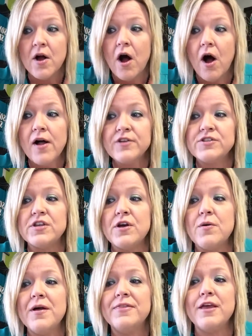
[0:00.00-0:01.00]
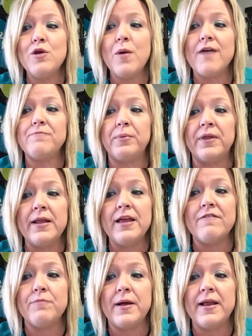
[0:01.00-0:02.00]
Also, that you have
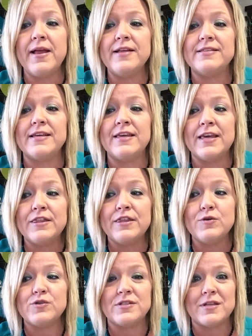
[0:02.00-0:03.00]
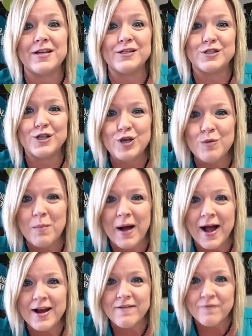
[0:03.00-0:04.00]
plenty of money to get those things that you
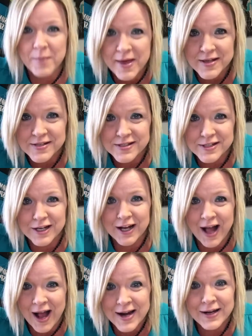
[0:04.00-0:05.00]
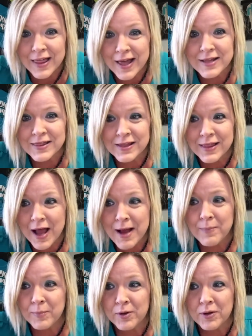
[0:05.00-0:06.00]
might have missed, kind of like the
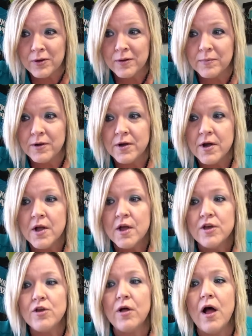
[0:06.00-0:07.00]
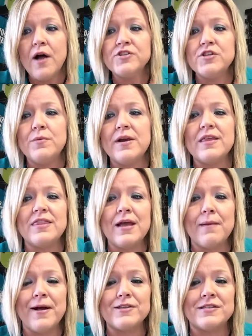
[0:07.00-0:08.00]
light bulb. You'll also want to
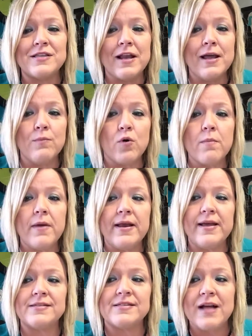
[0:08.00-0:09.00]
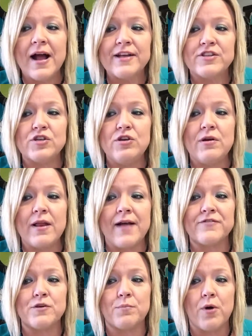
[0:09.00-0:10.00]
think about setting more money aside so you can
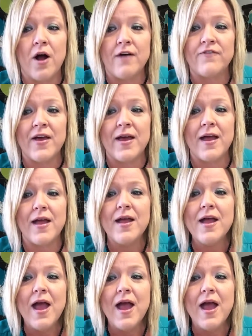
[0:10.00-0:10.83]
have some profit